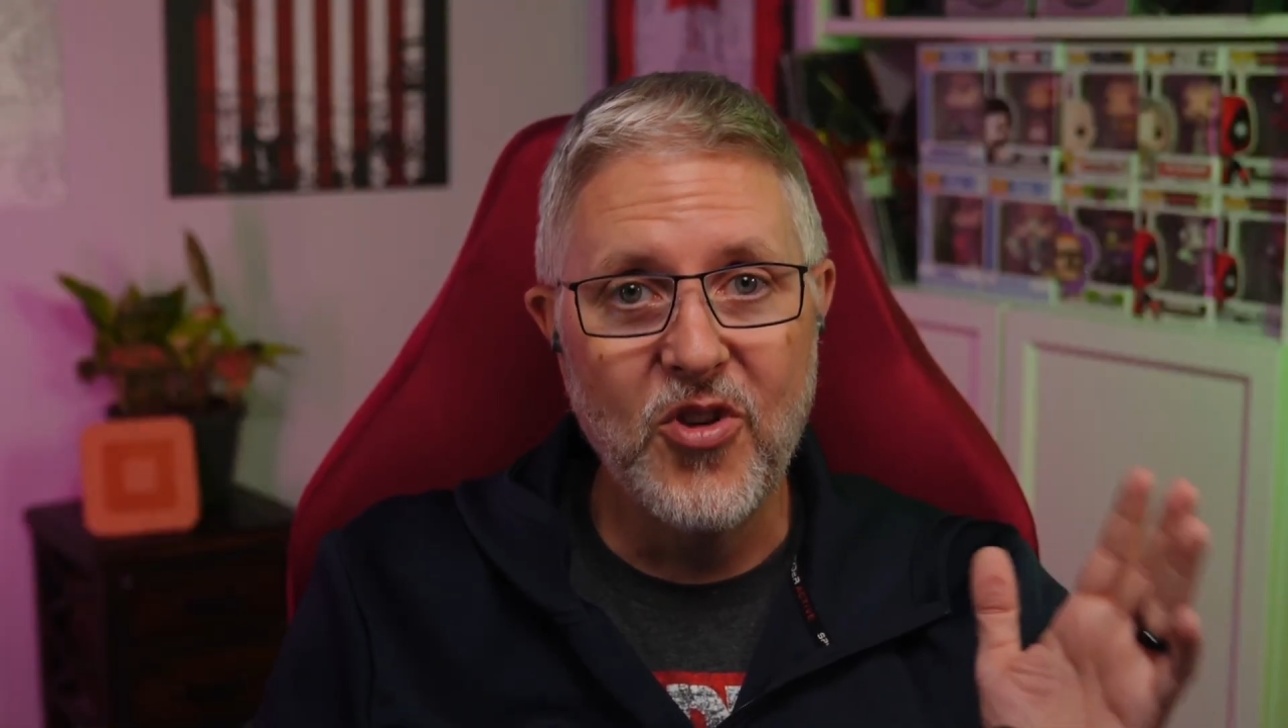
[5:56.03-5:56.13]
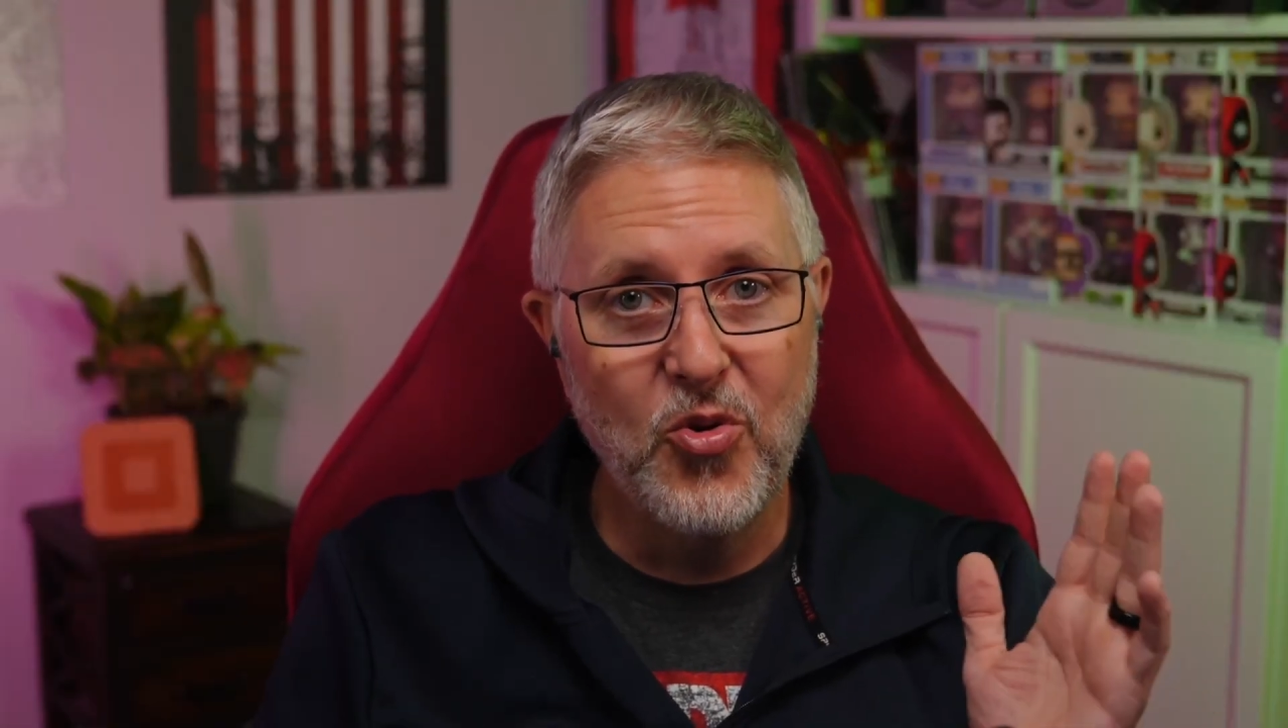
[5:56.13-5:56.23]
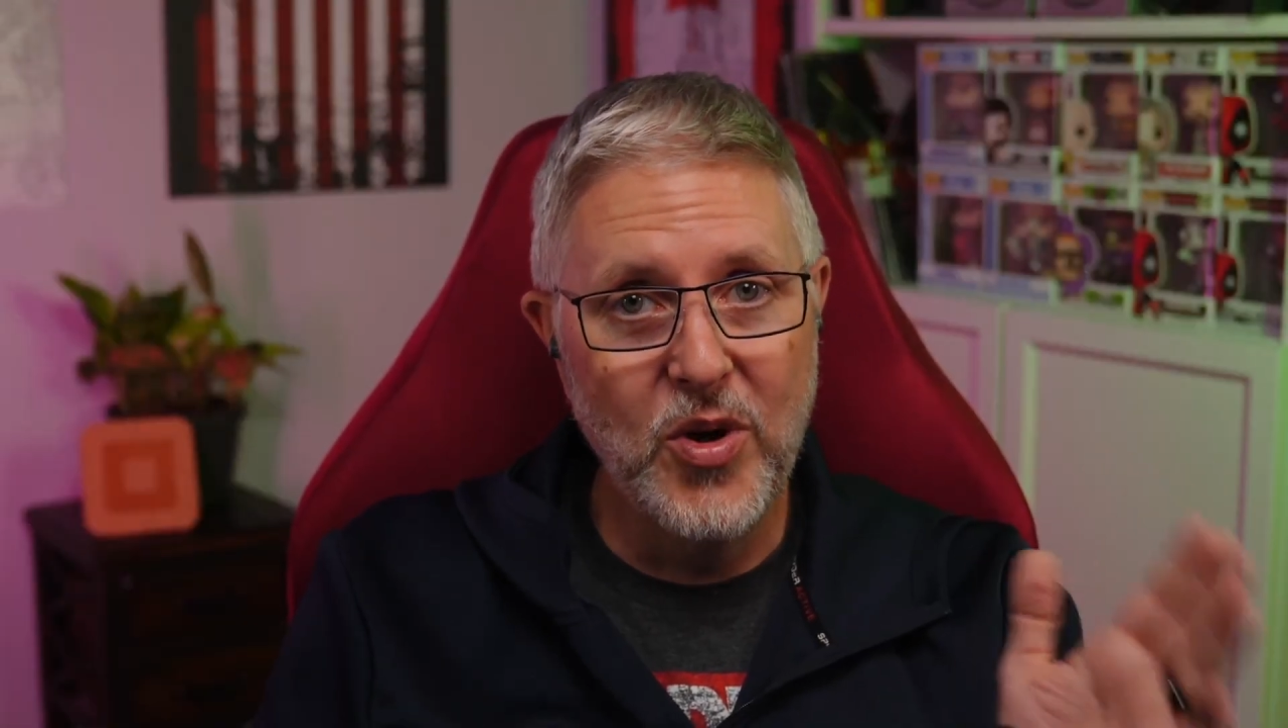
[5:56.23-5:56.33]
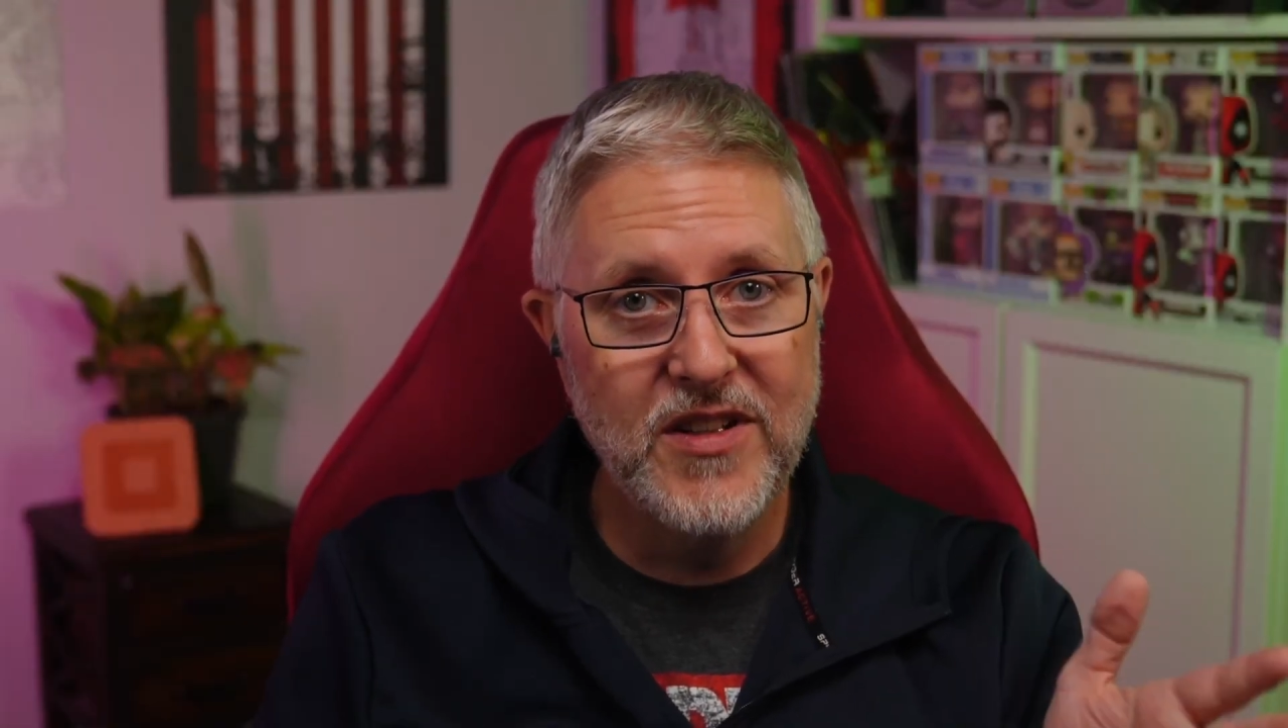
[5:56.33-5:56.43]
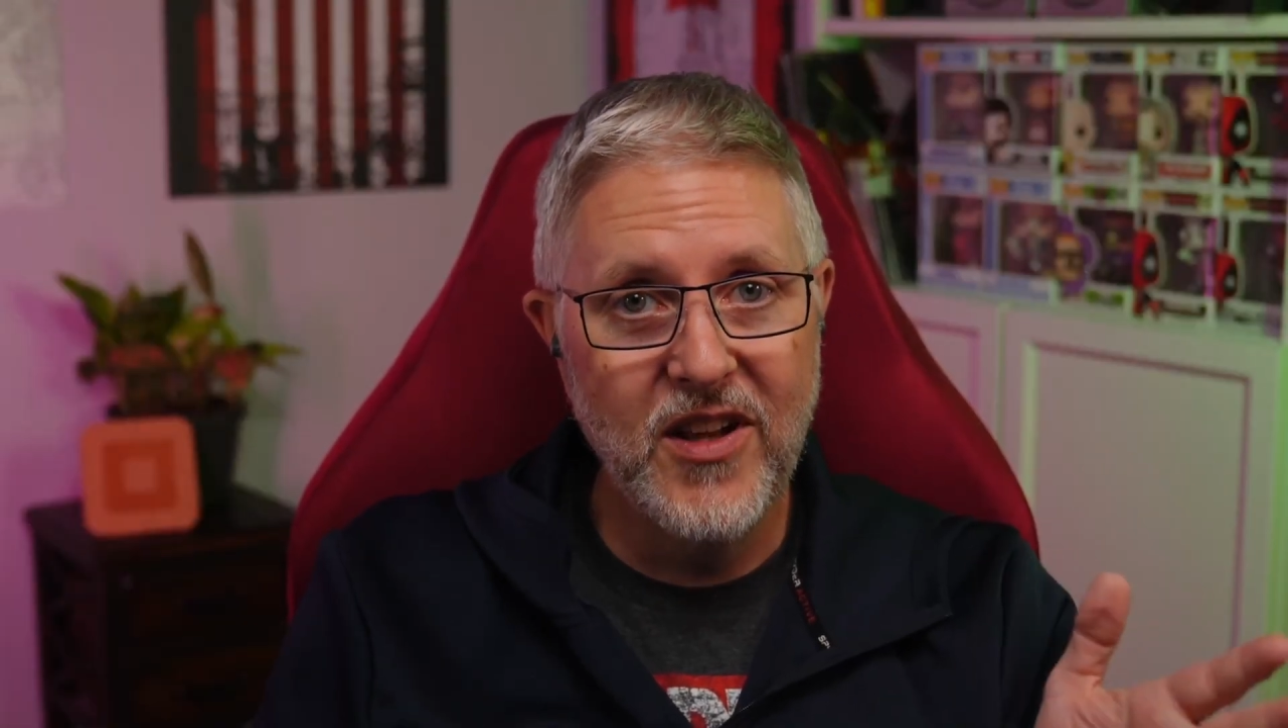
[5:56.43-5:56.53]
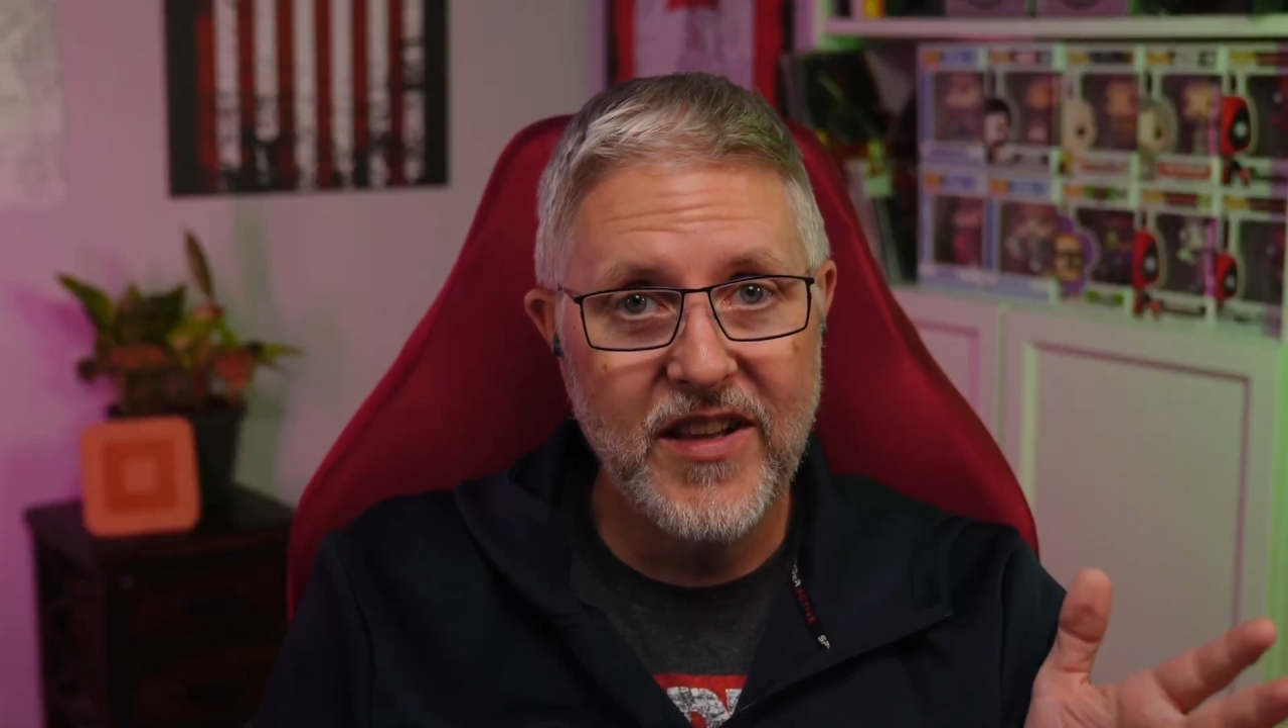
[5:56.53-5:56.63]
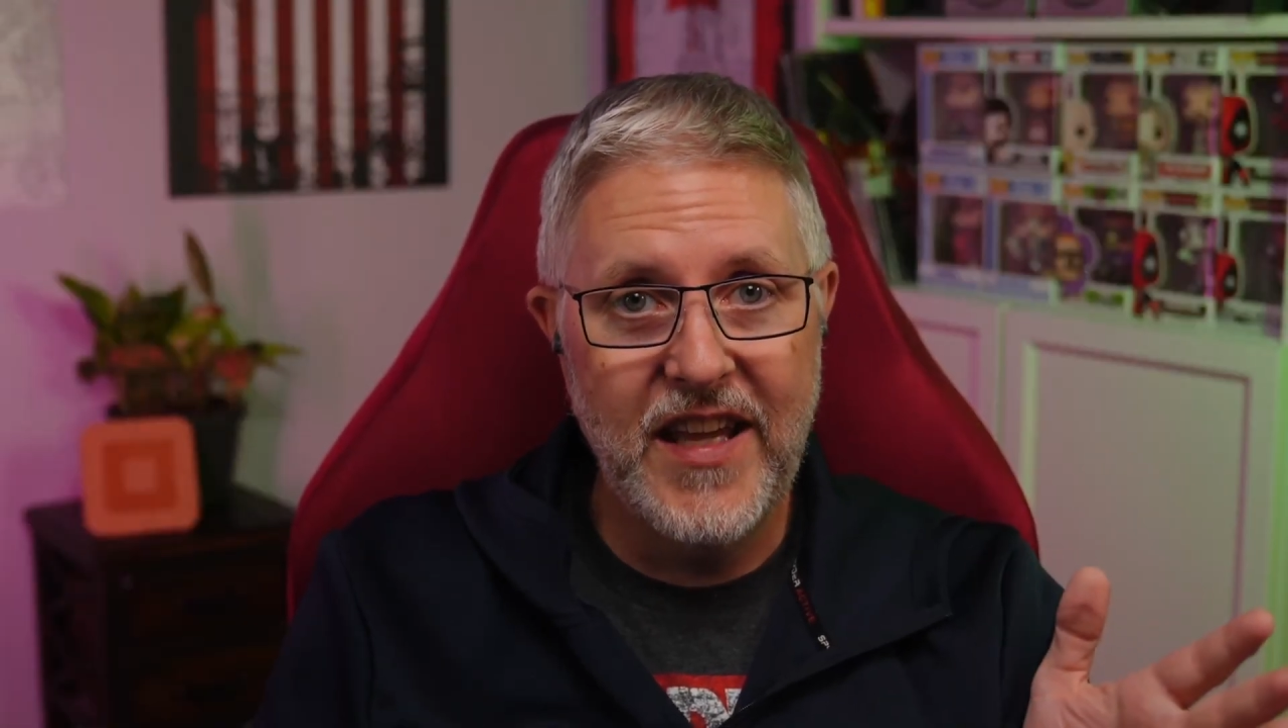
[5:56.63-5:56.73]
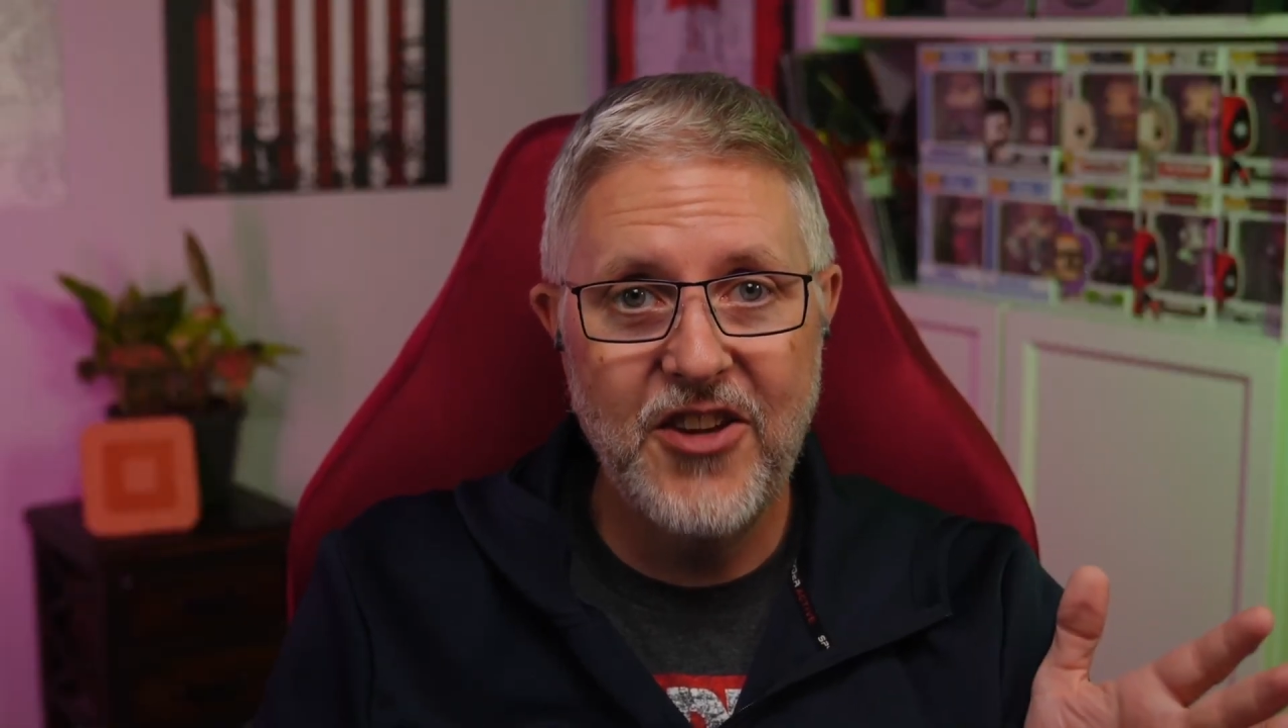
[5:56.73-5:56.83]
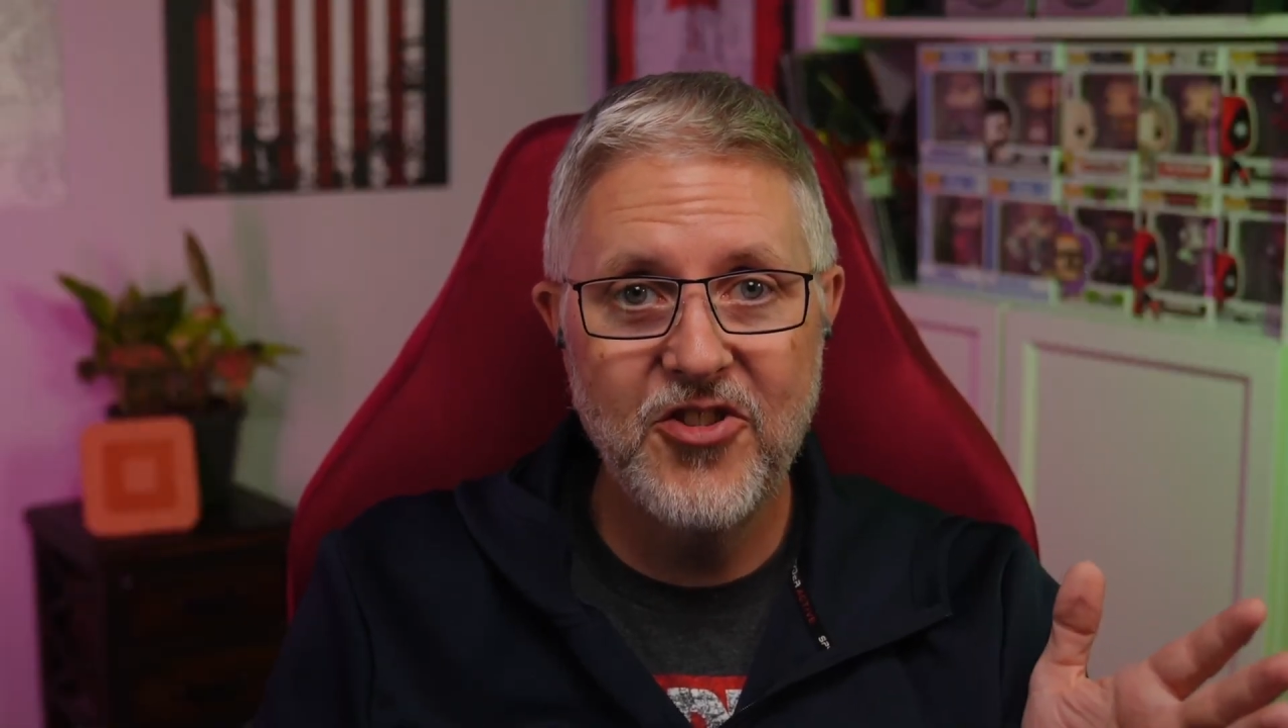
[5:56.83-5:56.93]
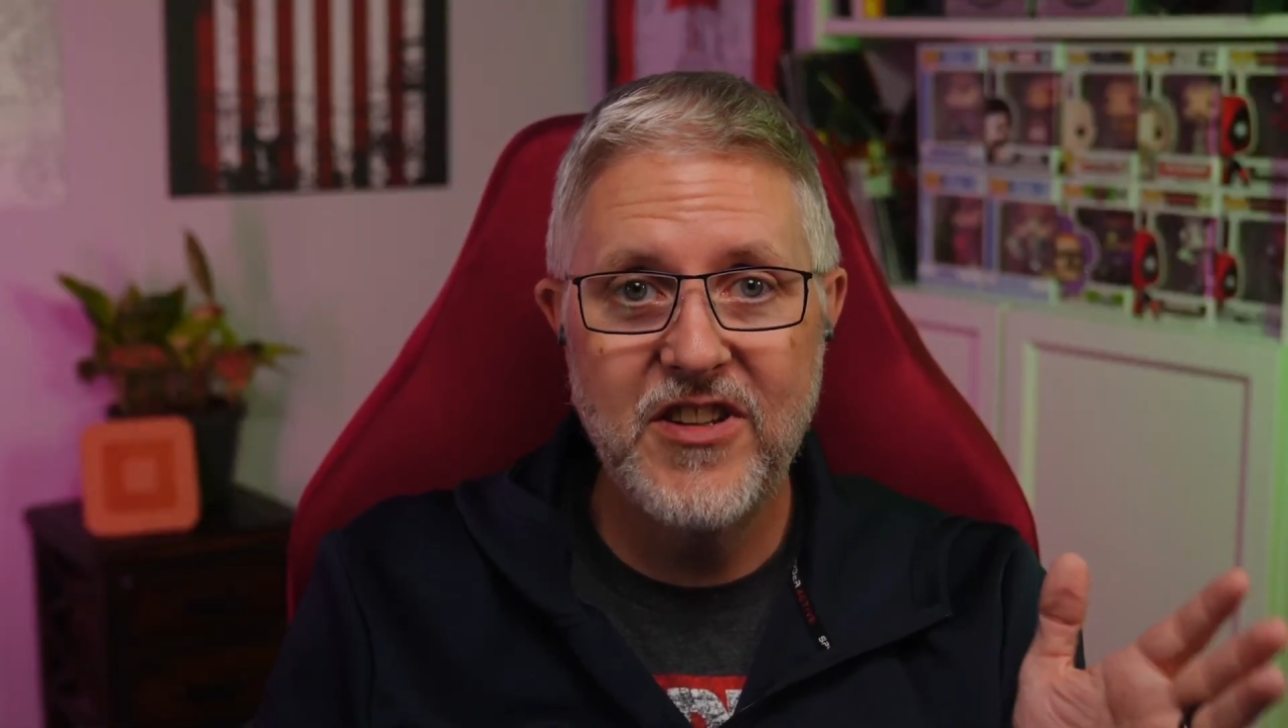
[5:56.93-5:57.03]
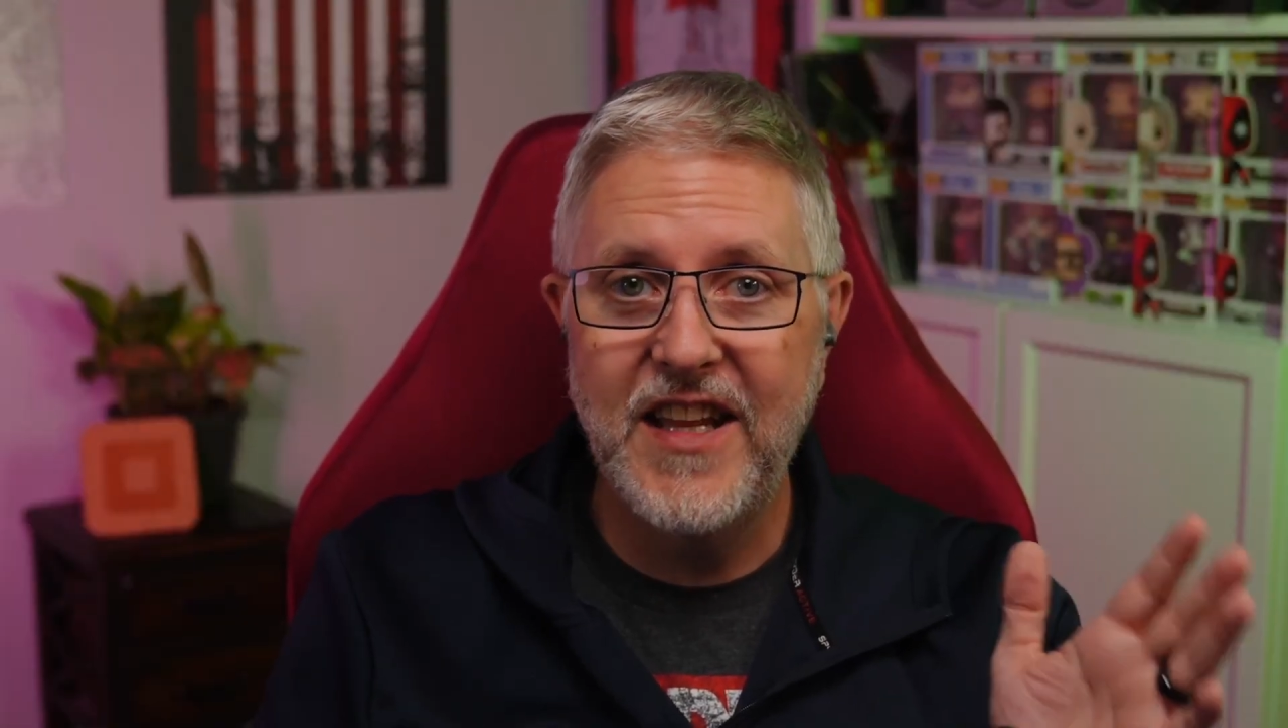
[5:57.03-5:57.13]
quick delegation